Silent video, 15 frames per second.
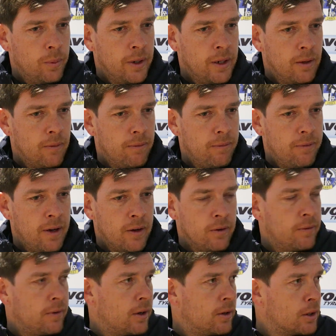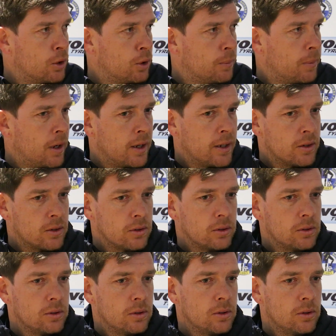be in a very, very good place
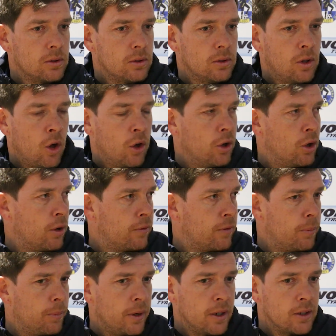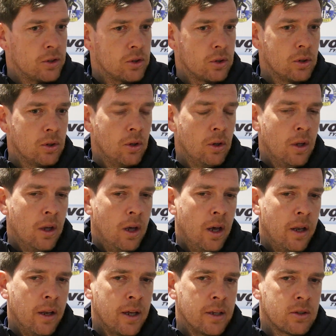on and off the pitch.
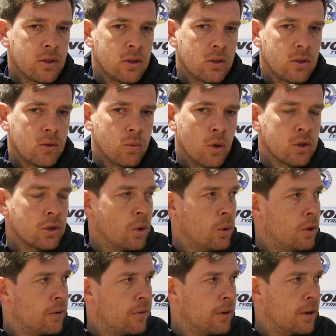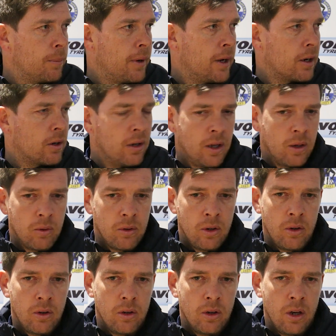And that's what's going off in the background.
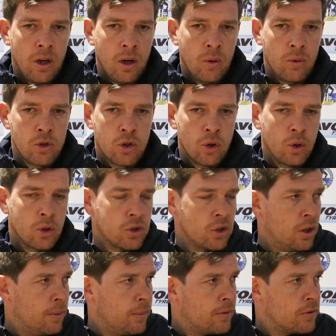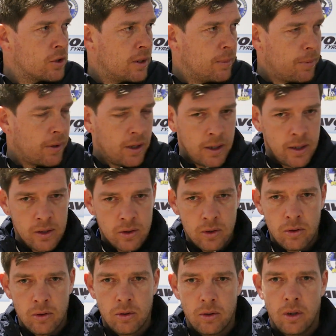And, you know, short term, obviously players
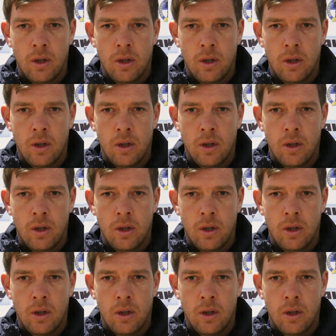and